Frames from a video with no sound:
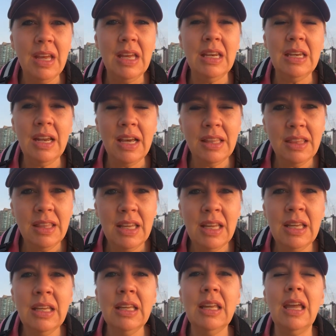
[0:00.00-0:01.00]

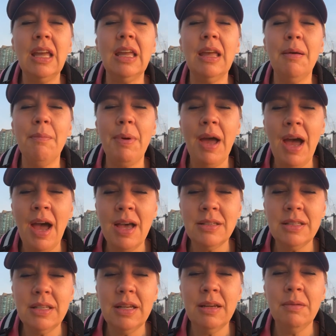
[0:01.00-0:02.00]
Nothing can get
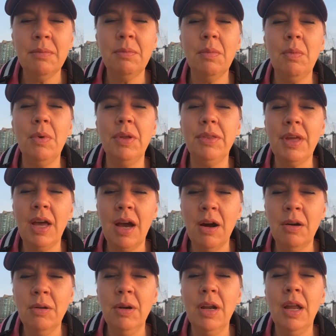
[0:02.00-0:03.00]
past him
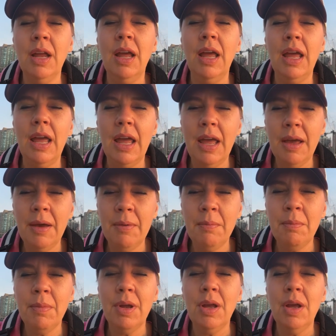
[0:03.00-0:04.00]
without
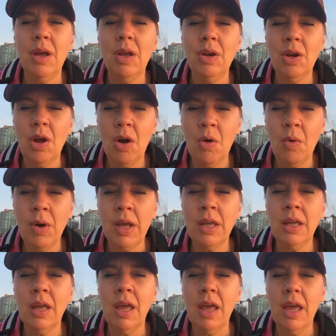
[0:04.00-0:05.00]
him
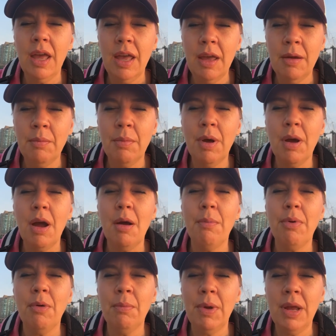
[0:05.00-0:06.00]
knowing, him
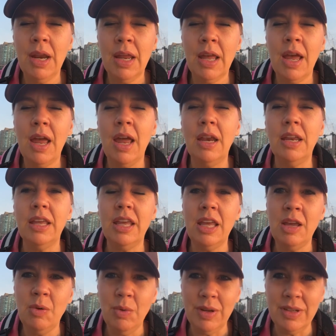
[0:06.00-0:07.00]
permitting it, and
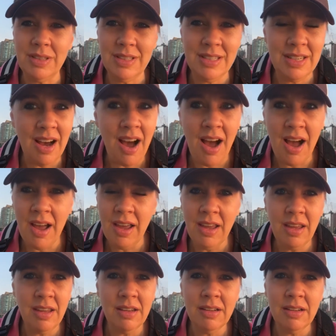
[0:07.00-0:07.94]
he would die